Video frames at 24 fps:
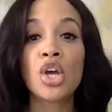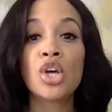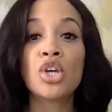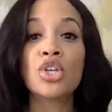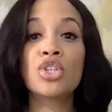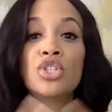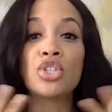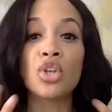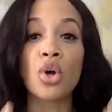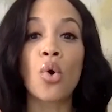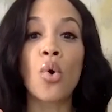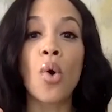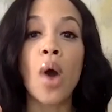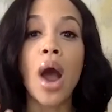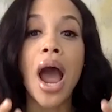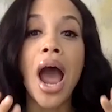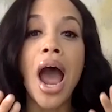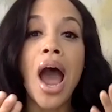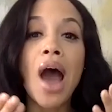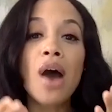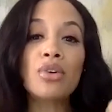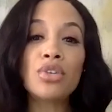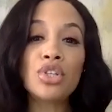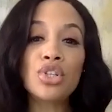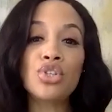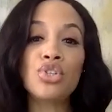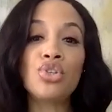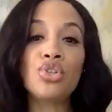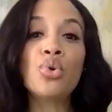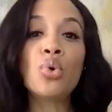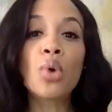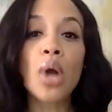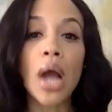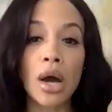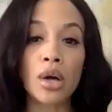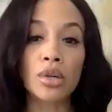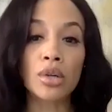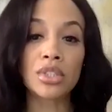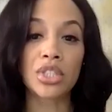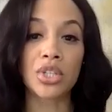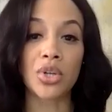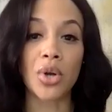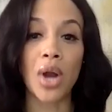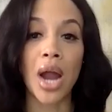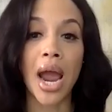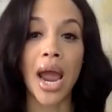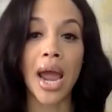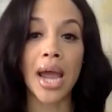So, how do you
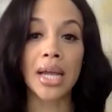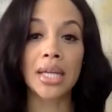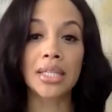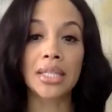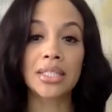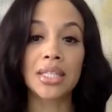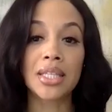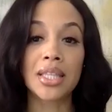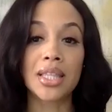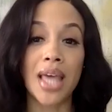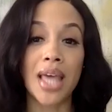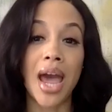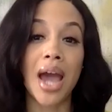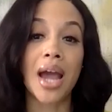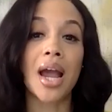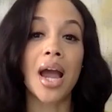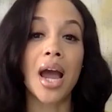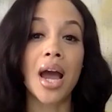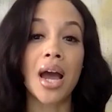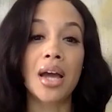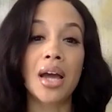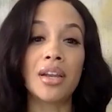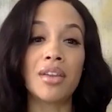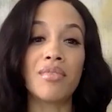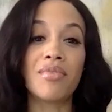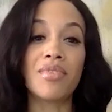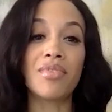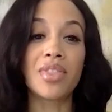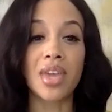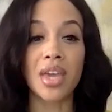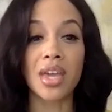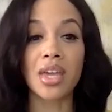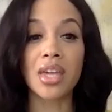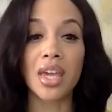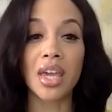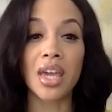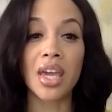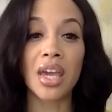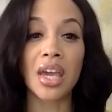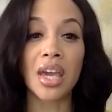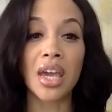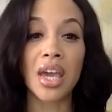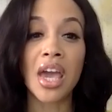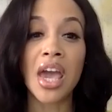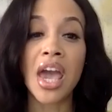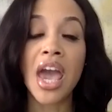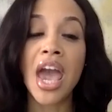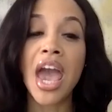counteract that kind of
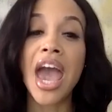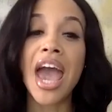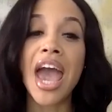thinking?